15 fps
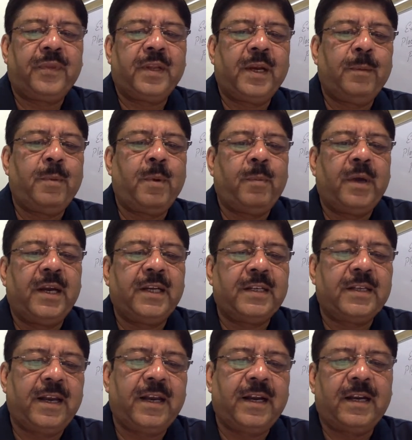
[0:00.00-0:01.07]
remember it
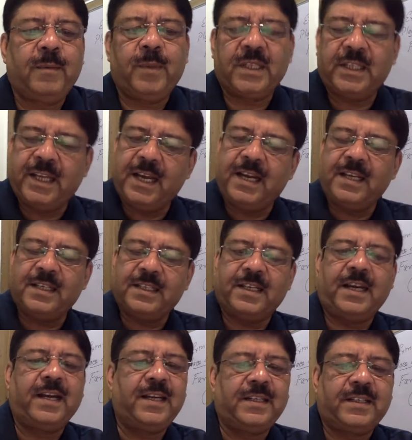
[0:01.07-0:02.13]
correctly. But there is
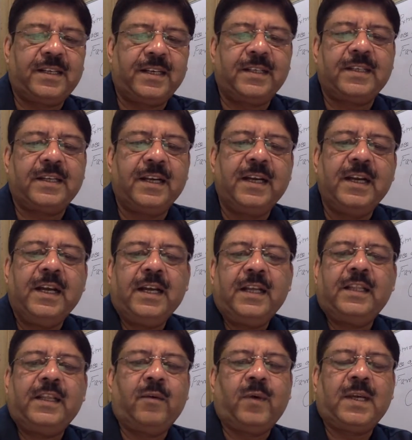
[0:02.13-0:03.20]
a distinction.
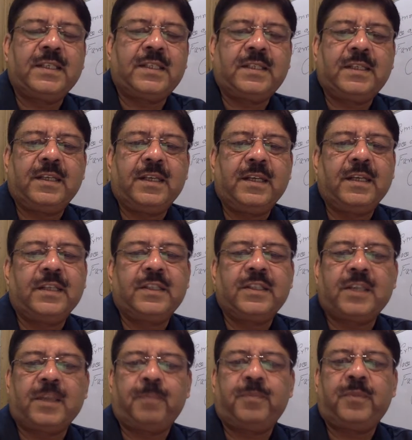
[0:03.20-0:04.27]
There was
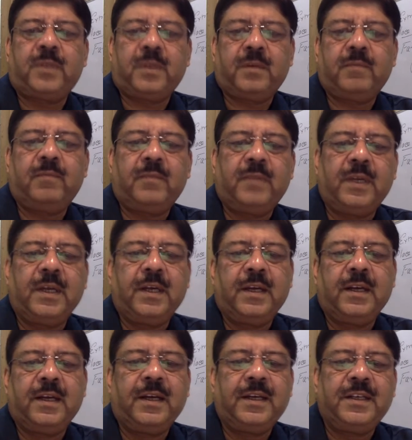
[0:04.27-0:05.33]
Sapt
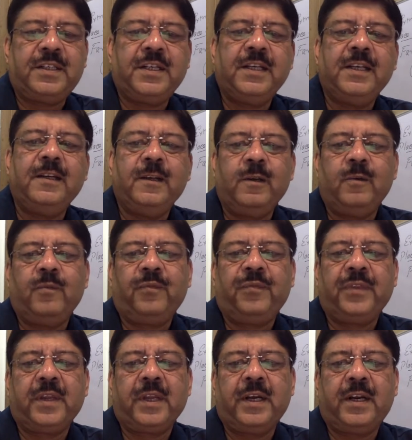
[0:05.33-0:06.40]
Rishi
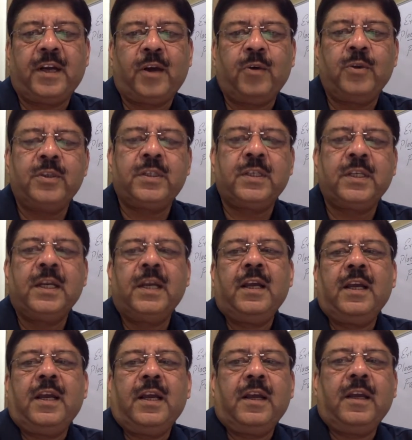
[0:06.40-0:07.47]
towns
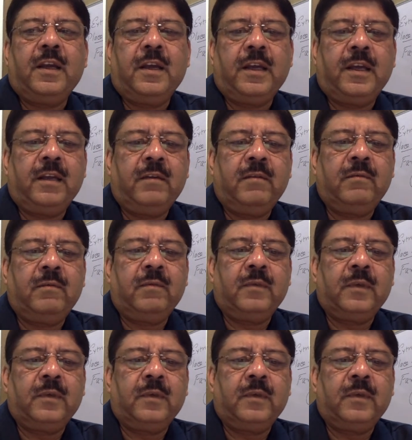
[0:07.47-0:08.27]
in